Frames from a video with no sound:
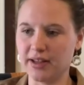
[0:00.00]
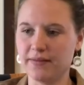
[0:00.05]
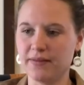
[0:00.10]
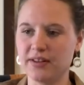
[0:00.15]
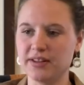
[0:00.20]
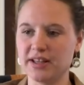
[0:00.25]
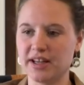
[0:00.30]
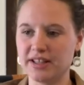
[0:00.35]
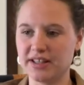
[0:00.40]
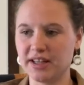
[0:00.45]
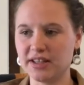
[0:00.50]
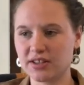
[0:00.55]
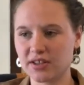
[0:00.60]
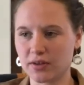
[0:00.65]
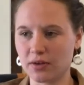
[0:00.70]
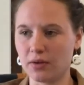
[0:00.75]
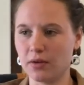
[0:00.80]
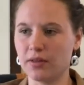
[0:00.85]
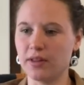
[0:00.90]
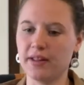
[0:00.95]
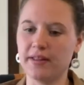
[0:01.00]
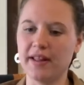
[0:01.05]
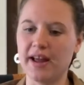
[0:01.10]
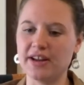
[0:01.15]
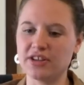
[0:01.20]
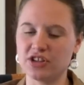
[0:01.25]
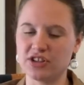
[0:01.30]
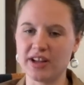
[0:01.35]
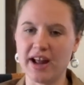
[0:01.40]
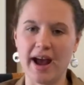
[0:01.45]
If it's identical, then
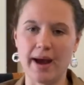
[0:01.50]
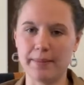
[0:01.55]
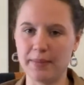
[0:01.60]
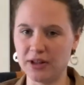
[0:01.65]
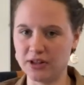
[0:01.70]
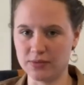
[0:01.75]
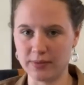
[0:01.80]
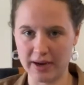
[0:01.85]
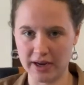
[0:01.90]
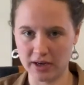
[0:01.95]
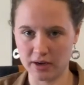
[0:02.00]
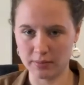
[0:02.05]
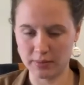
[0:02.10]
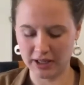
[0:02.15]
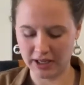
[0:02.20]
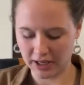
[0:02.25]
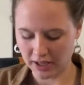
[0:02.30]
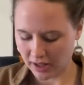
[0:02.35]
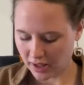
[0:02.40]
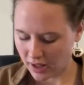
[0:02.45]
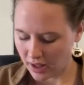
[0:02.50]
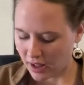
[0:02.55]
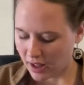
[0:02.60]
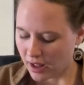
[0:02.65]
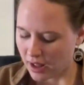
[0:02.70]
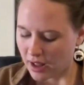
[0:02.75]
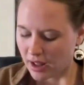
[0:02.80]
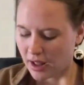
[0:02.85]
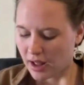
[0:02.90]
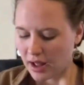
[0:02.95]
that just happens randomly,
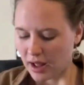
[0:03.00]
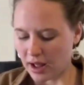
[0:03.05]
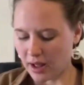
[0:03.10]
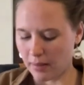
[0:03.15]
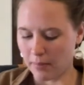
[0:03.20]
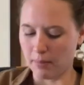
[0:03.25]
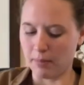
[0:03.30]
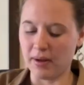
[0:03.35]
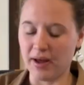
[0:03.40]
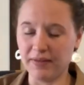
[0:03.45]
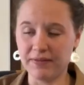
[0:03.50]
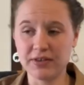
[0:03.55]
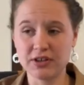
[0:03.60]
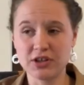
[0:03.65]
um but